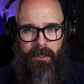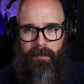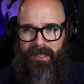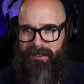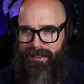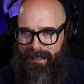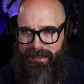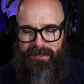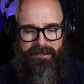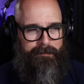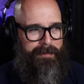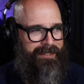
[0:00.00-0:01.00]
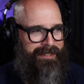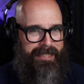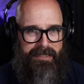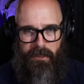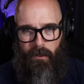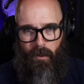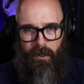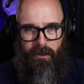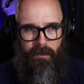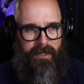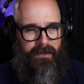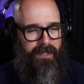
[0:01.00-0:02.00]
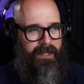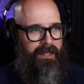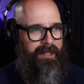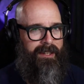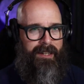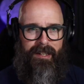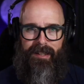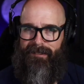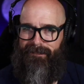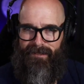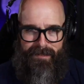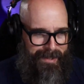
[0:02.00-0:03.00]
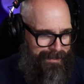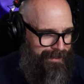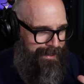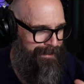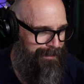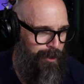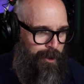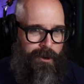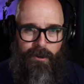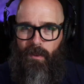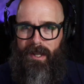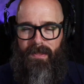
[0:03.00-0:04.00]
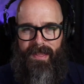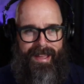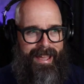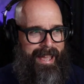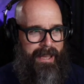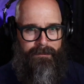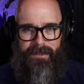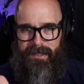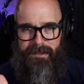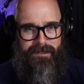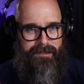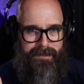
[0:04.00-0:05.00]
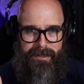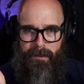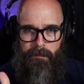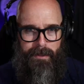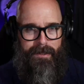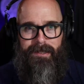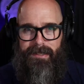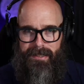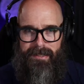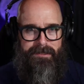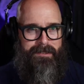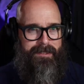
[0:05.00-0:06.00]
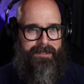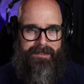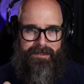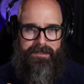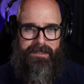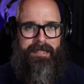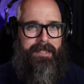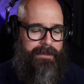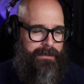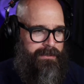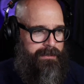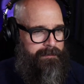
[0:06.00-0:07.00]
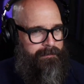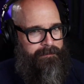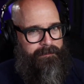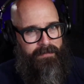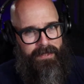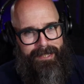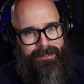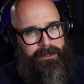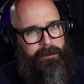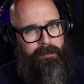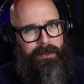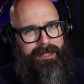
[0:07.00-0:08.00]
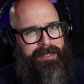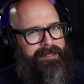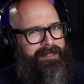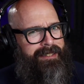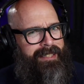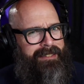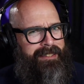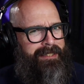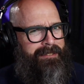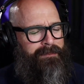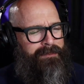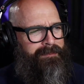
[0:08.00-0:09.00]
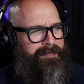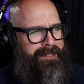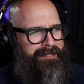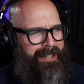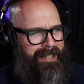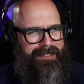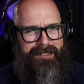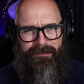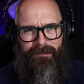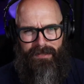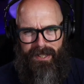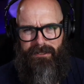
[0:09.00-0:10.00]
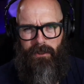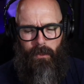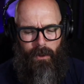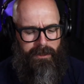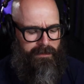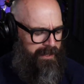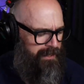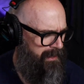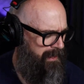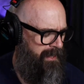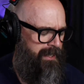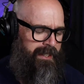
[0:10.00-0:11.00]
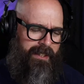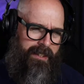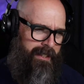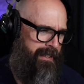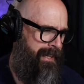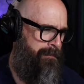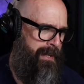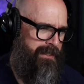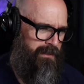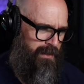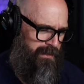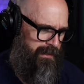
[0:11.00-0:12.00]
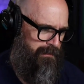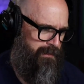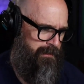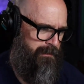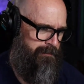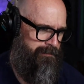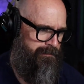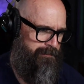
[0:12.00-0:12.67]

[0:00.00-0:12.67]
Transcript: Being nice, being easy to work with, along with having the abilities and the skills. I think just being easy and, and nice and fun to work with, that makes all the difference.